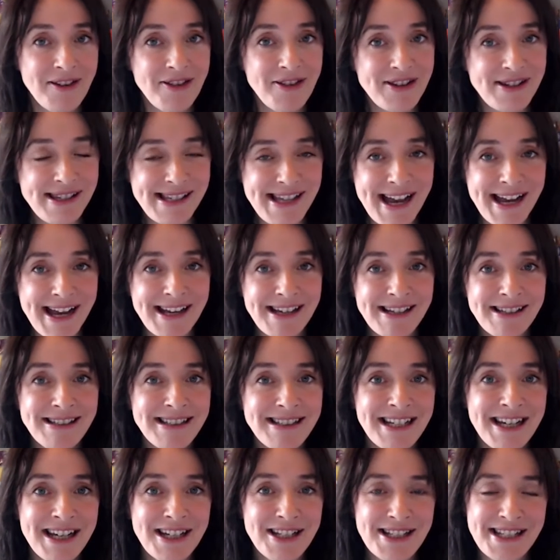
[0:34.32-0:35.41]
The
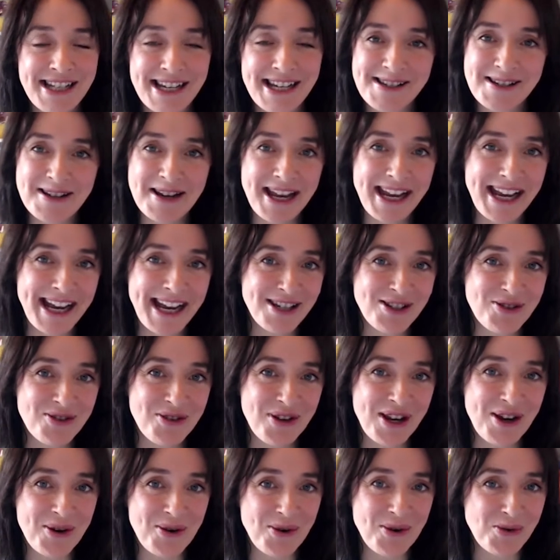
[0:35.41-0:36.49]
second, Destiny
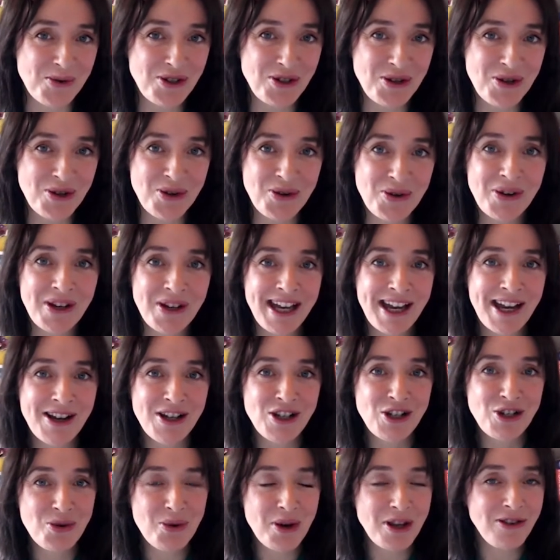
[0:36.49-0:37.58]
Gastric 02,
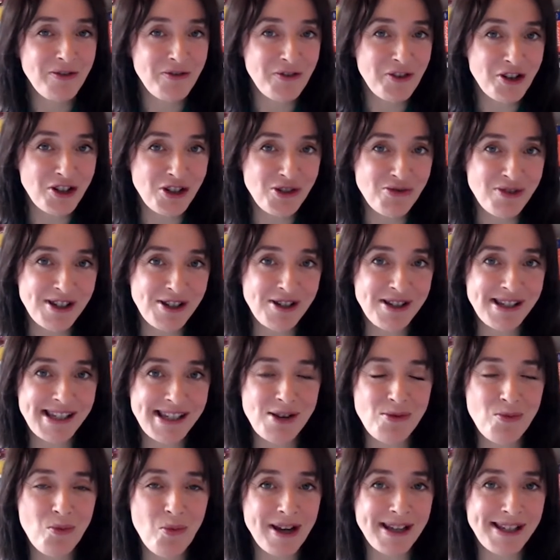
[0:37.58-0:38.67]
showing the first results
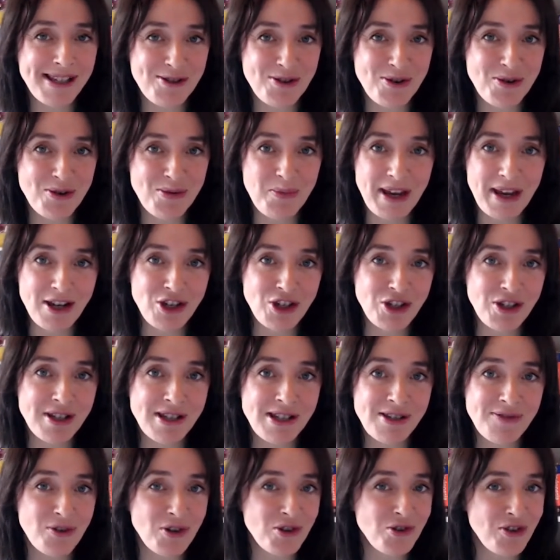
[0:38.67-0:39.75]
in Western
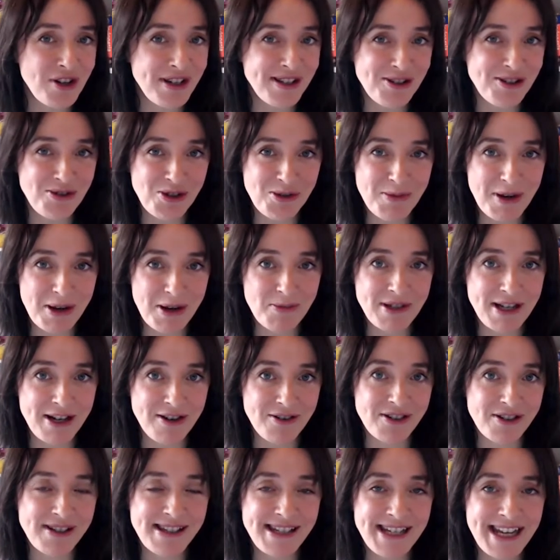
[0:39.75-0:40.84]
patients for trastuzumab
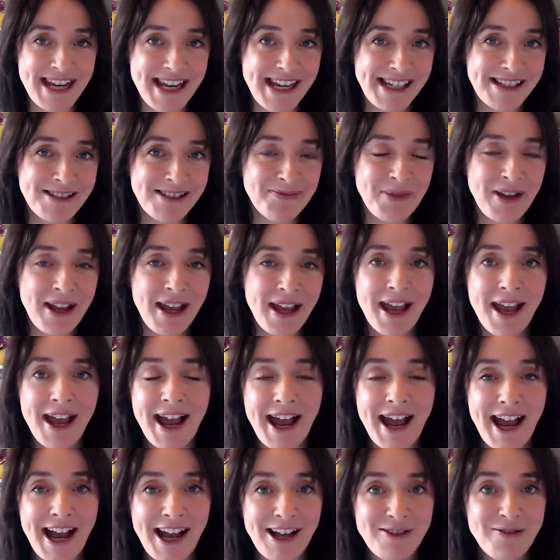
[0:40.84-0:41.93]
deruxtecan.
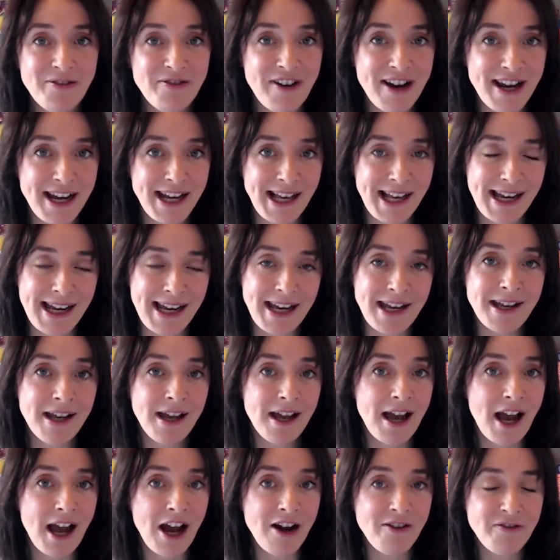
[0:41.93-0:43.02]
And finally,
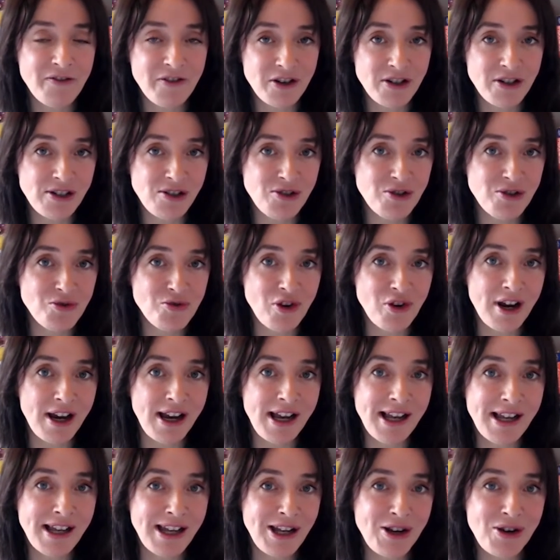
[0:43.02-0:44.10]
a first
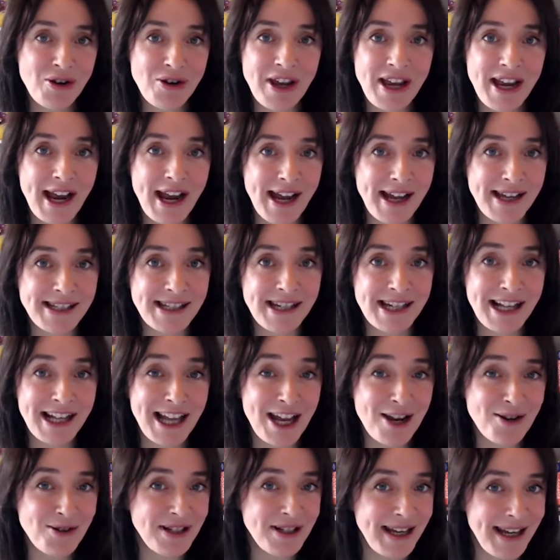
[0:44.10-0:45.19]
trial looking at
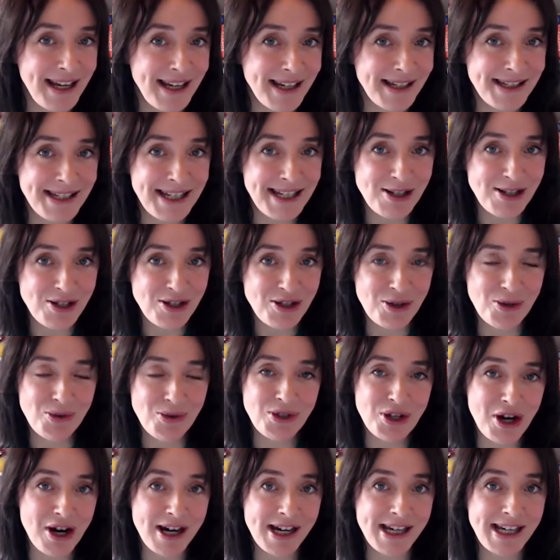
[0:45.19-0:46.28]
CLDN18.2
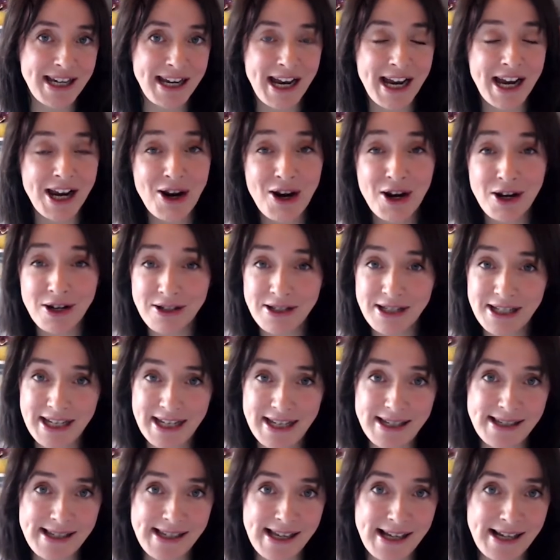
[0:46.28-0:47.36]
targeting CAR
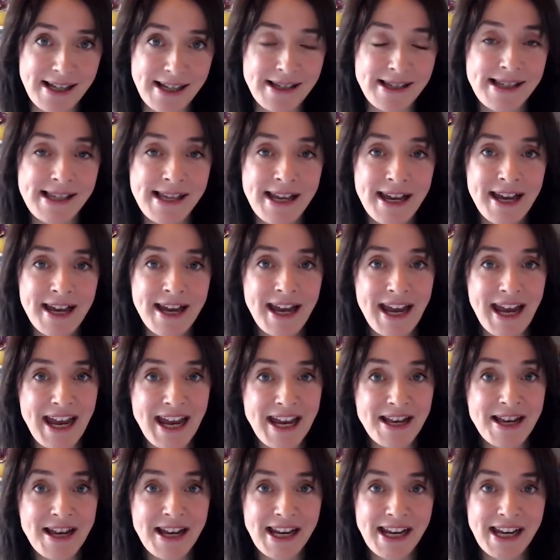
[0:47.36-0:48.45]
T cells
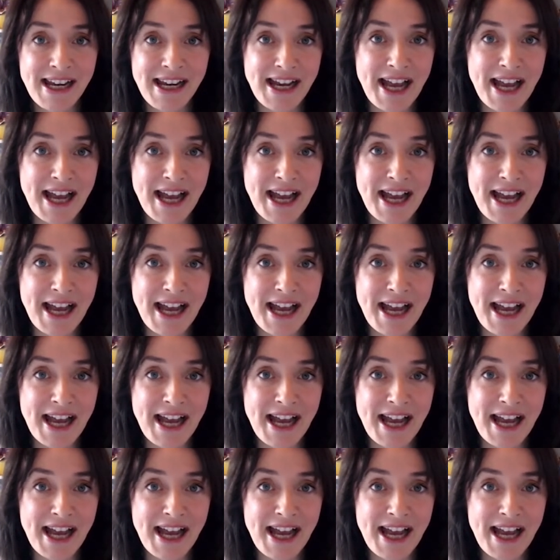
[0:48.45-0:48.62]
in